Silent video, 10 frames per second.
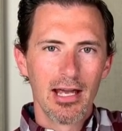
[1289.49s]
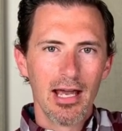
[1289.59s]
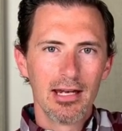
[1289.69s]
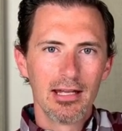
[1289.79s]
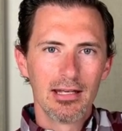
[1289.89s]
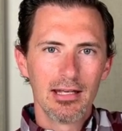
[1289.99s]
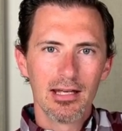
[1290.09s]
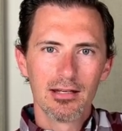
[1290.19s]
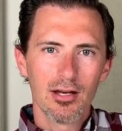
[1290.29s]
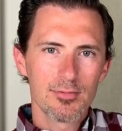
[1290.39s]
and then
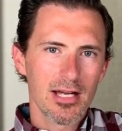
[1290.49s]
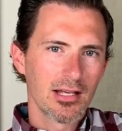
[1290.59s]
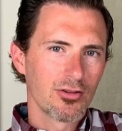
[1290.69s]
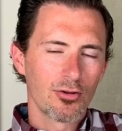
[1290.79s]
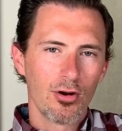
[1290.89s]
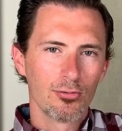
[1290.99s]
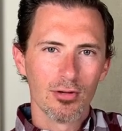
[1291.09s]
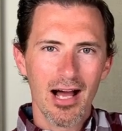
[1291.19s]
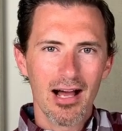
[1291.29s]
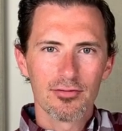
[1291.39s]
end up taking their own
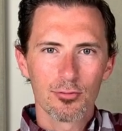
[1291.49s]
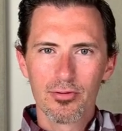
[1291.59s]
lives.